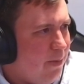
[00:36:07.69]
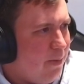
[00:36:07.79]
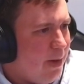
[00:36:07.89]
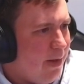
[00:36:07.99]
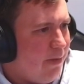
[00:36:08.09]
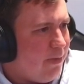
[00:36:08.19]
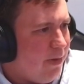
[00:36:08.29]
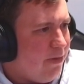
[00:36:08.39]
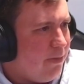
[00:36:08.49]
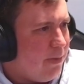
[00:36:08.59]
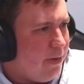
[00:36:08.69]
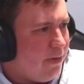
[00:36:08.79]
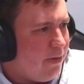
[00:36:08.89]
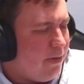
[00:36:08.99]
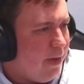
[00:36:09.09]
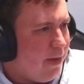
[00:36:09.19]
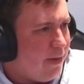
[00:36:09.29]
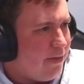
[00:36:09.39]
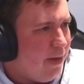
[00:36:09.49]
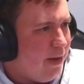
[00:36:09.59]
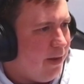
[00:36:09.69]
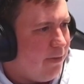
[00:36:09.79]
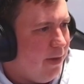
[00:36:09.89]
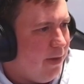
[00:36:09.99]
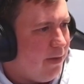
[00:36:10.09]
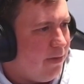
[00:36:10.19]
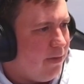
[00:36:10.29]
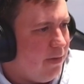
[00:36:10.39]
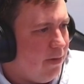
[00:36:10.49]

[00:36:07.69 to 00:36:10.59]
well for us because of the exiling effects.